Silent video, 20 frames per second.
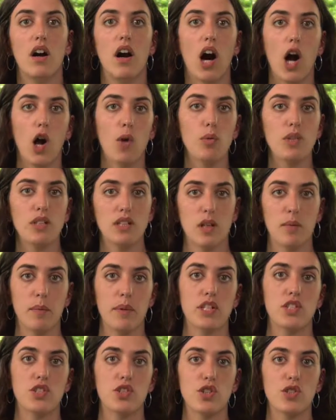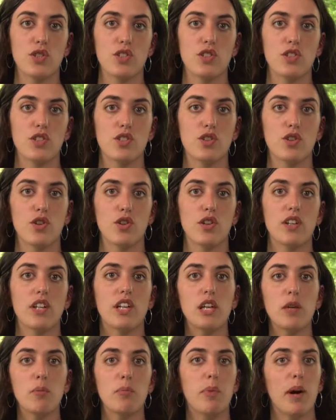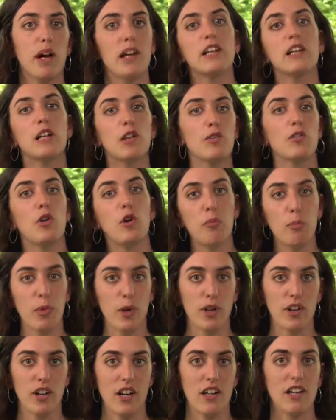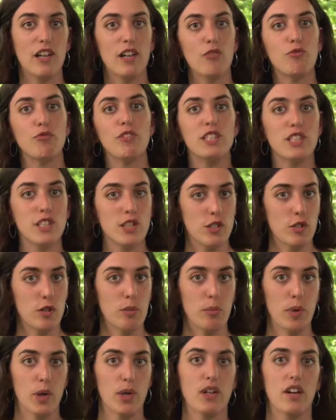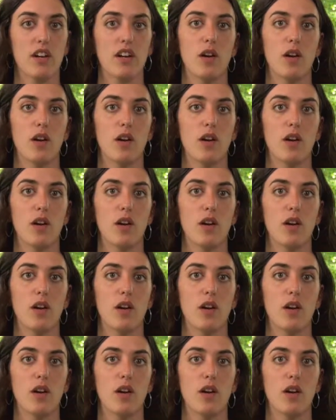I always tell my students to keep a little notebook, a little research notebook,